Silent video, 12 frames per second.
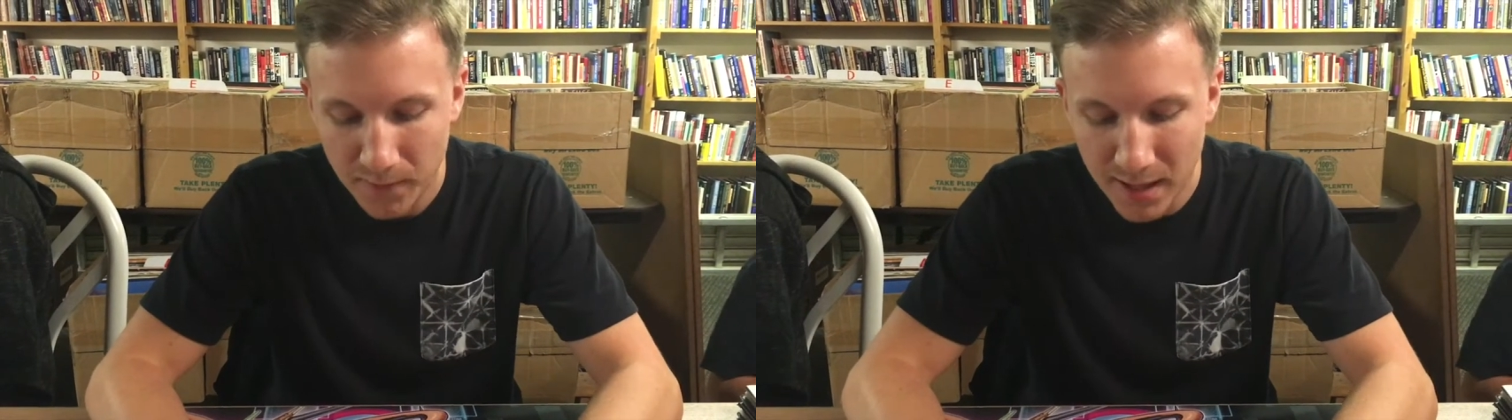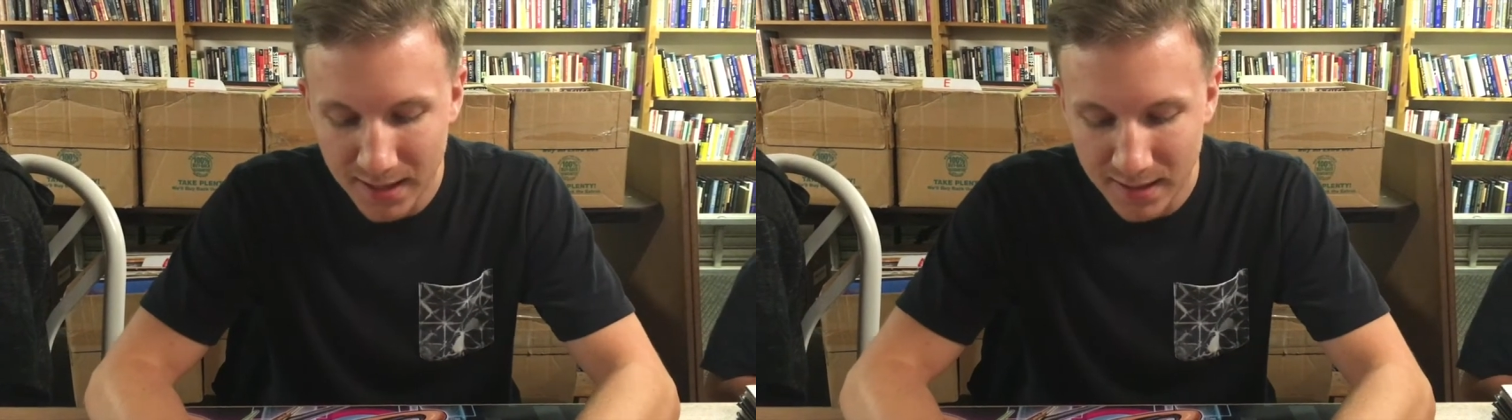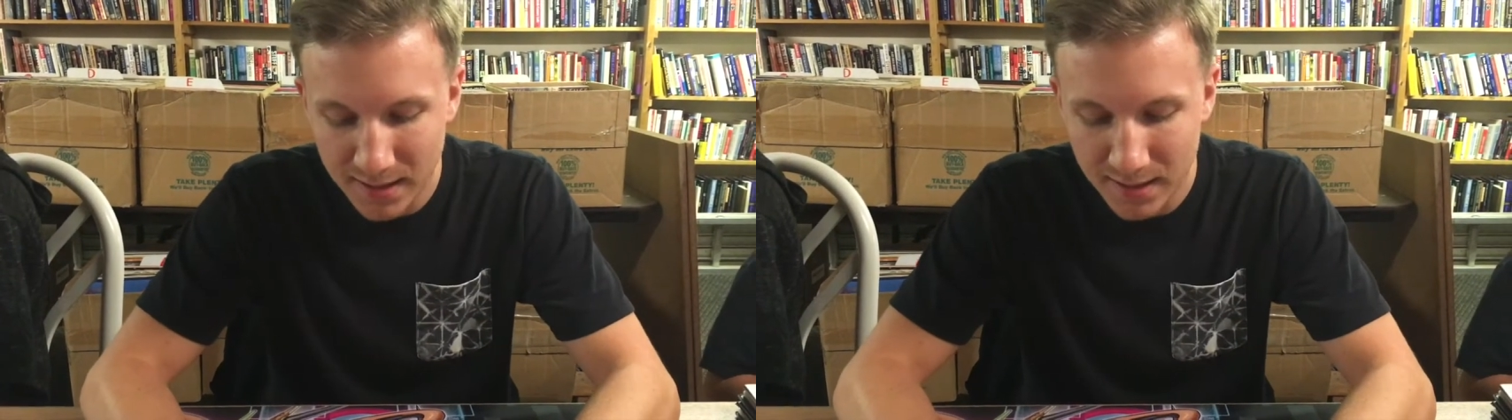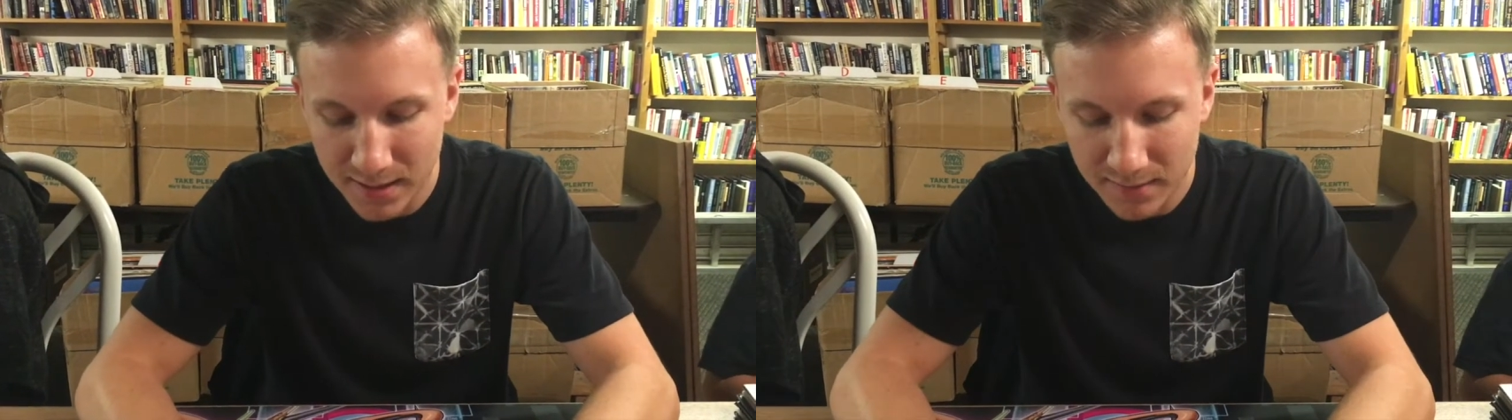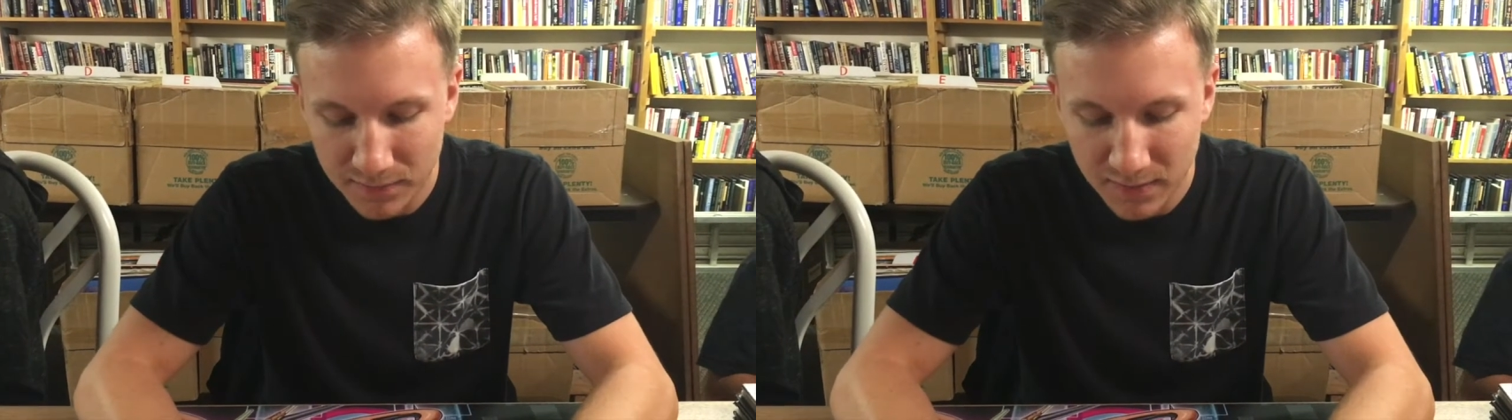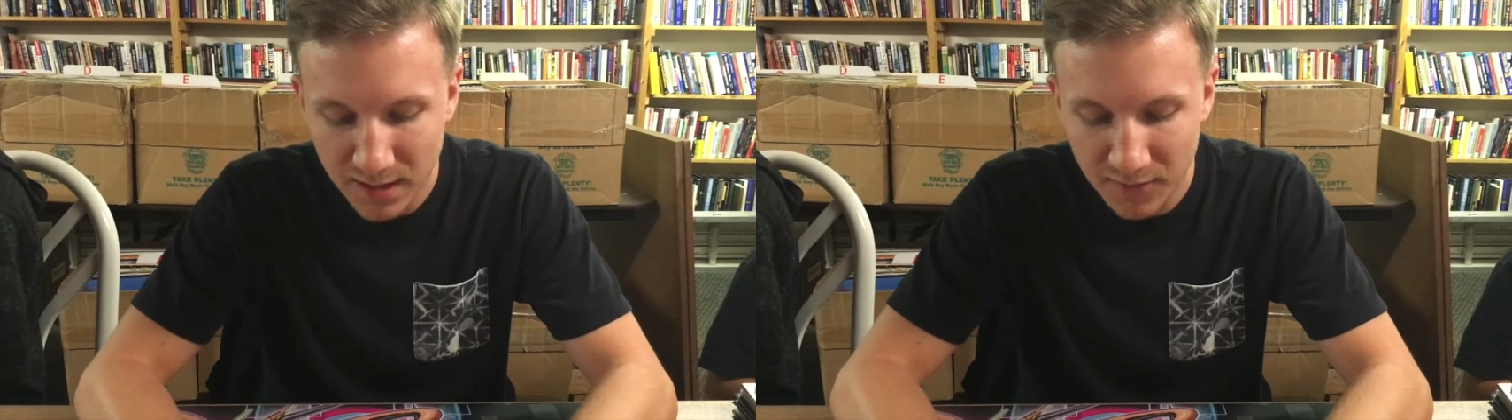
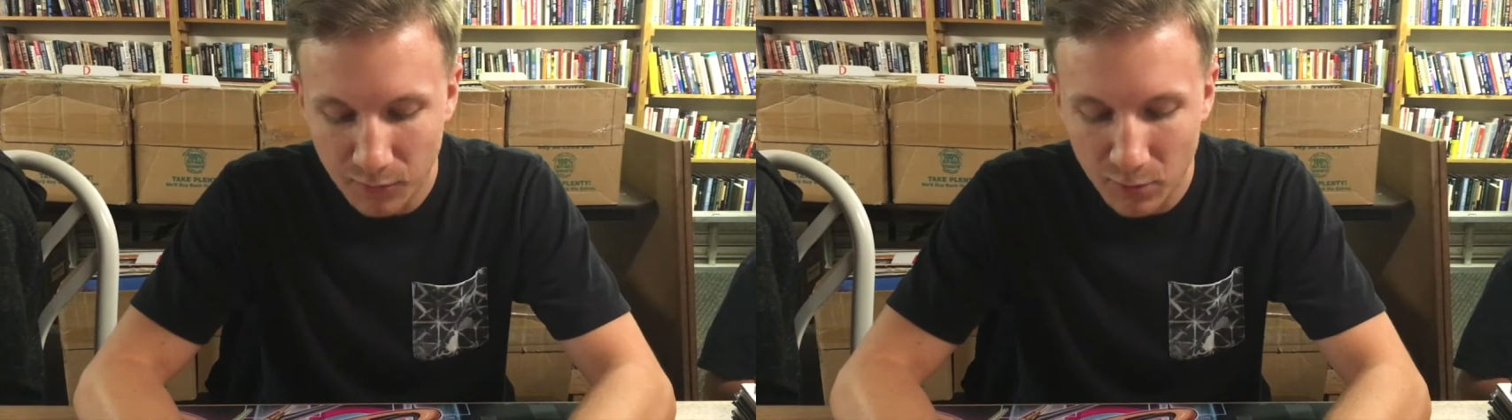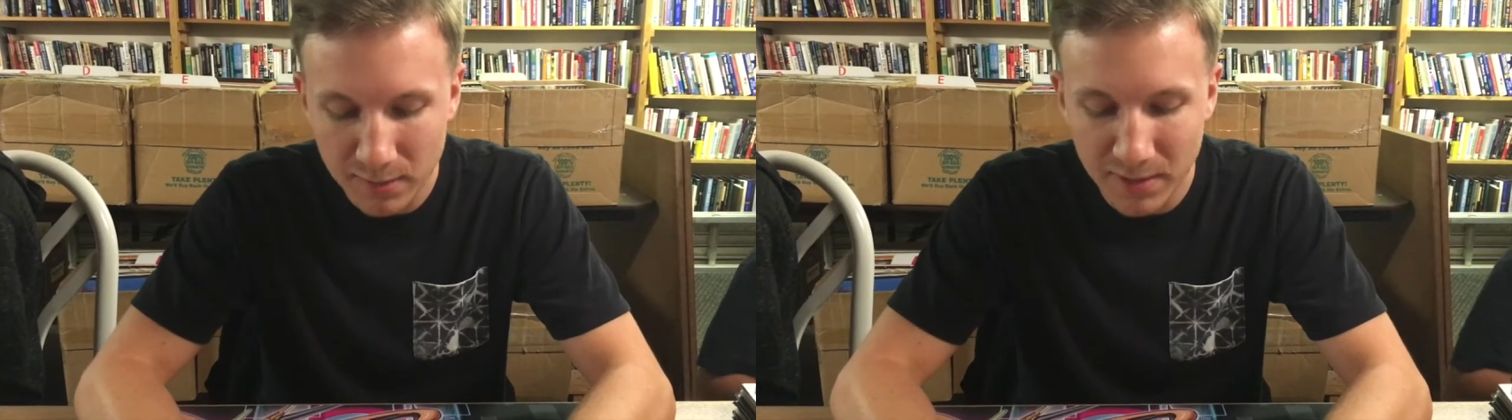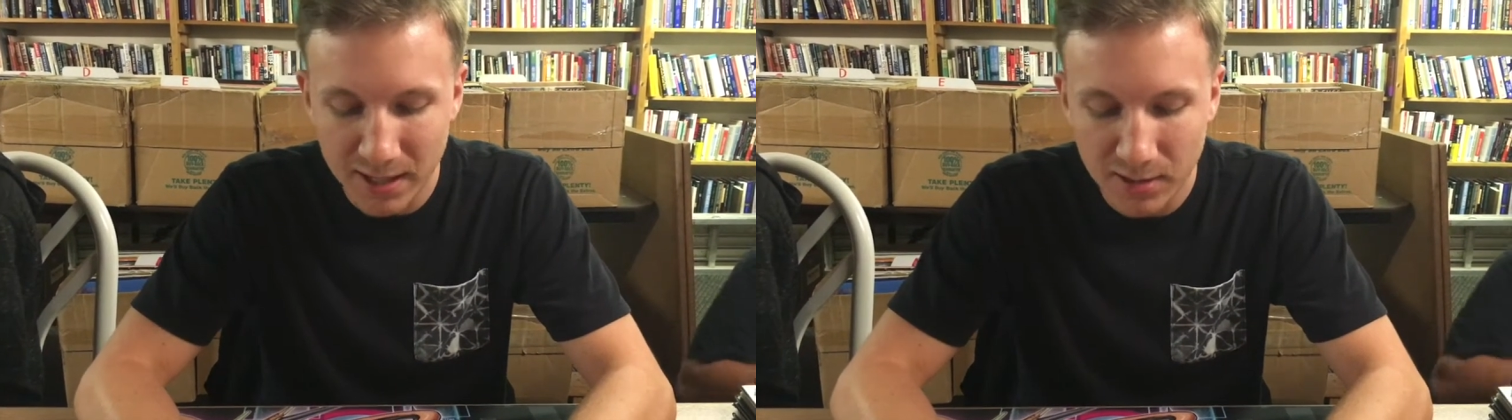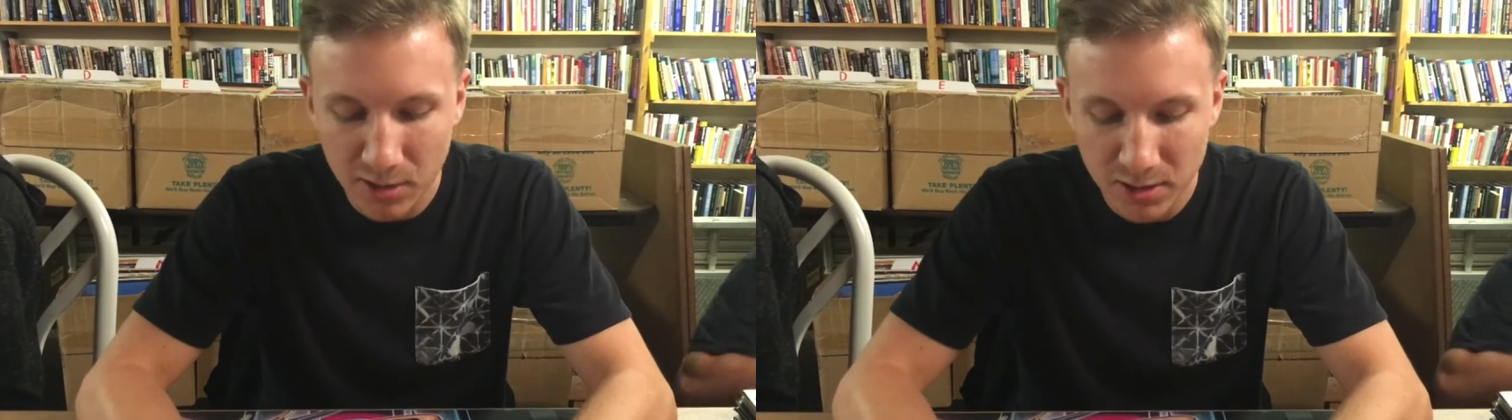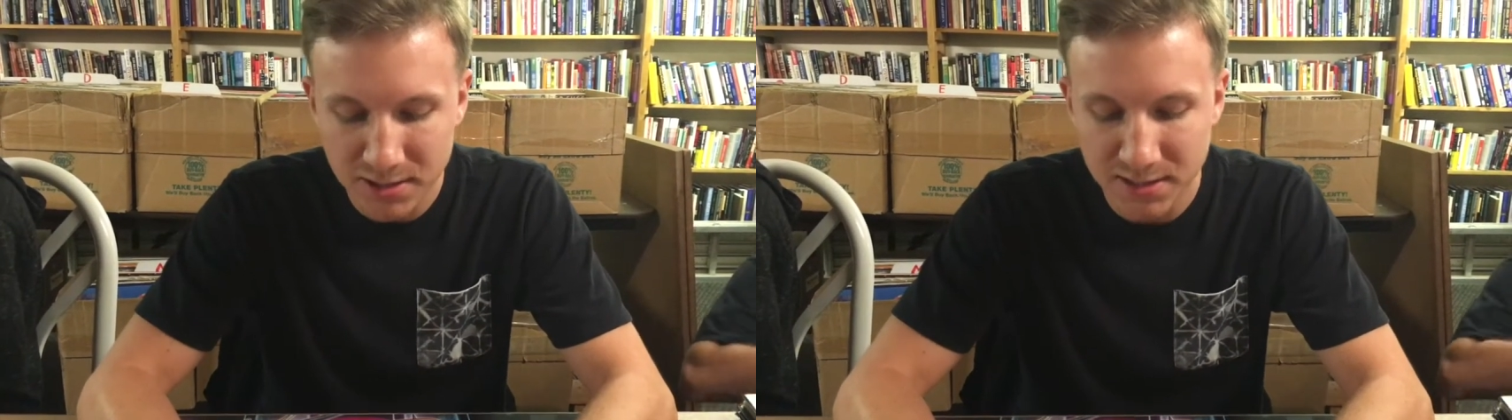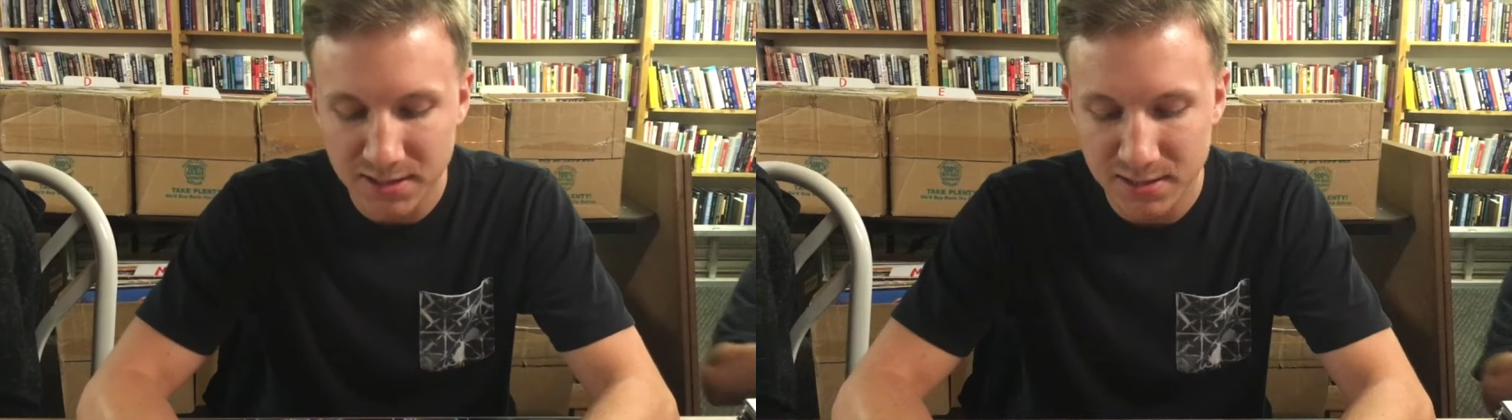one of my
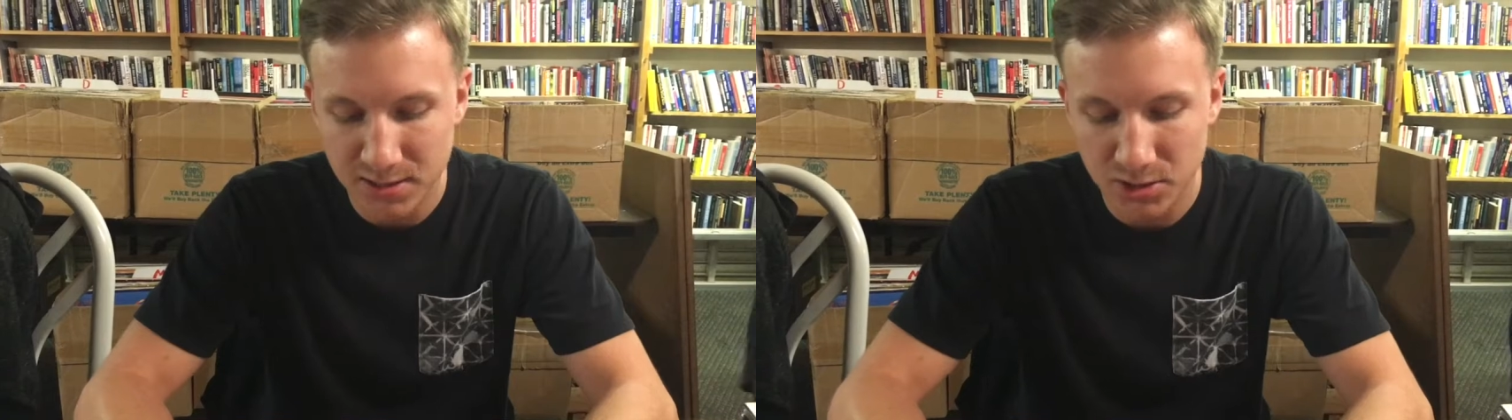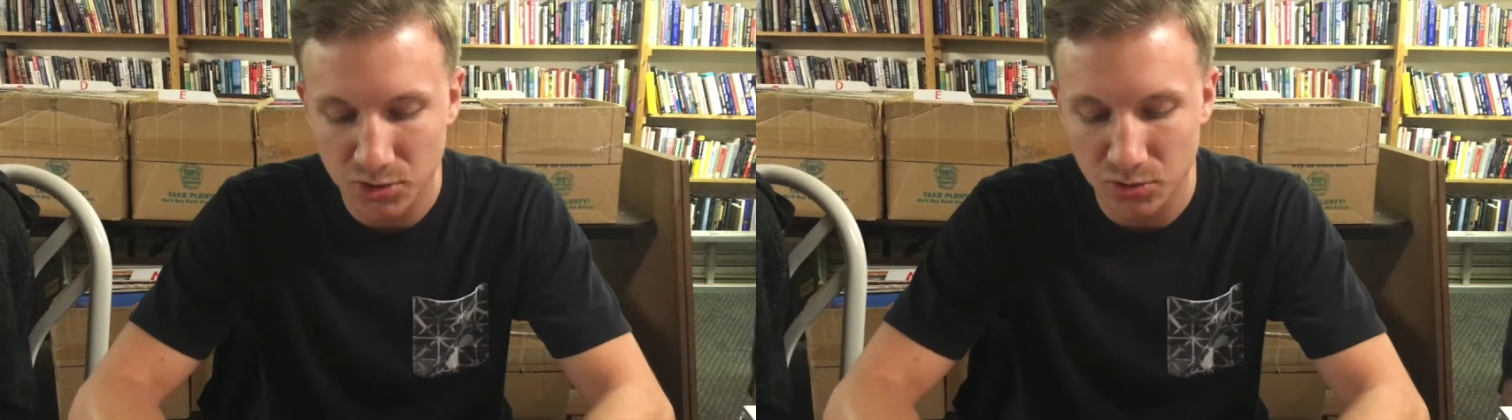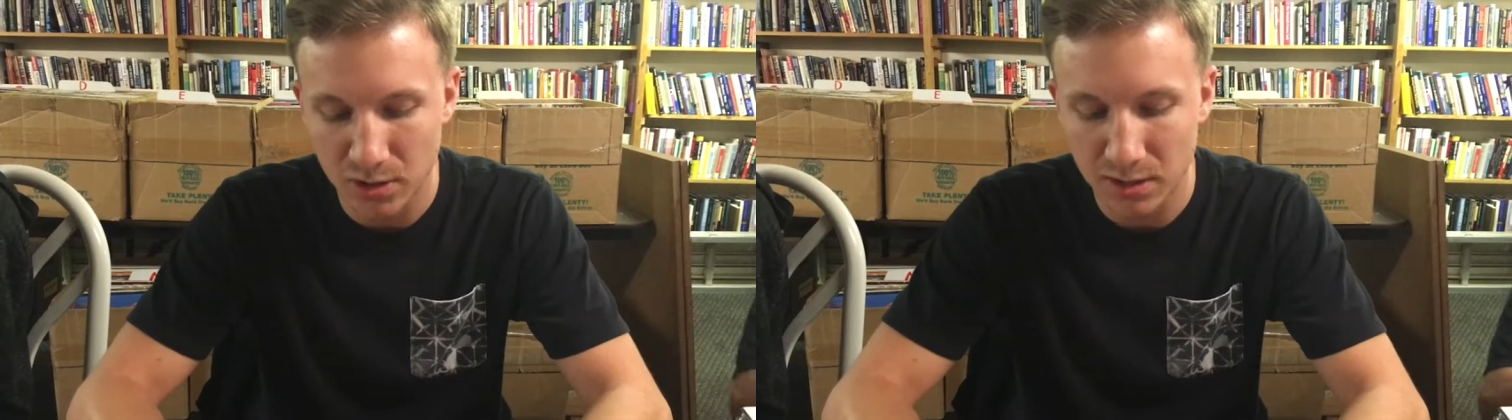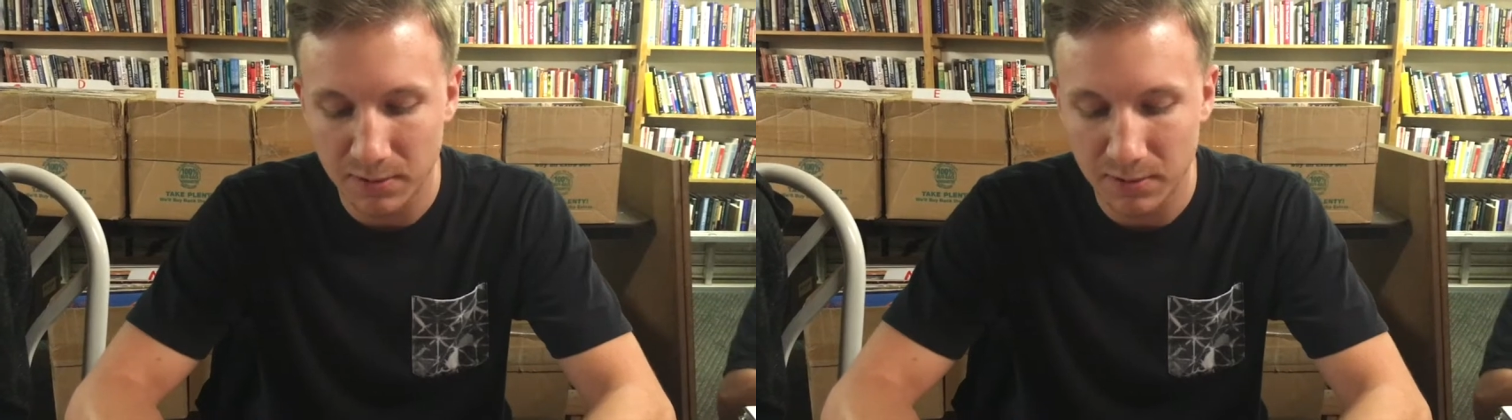cards gets destroyed,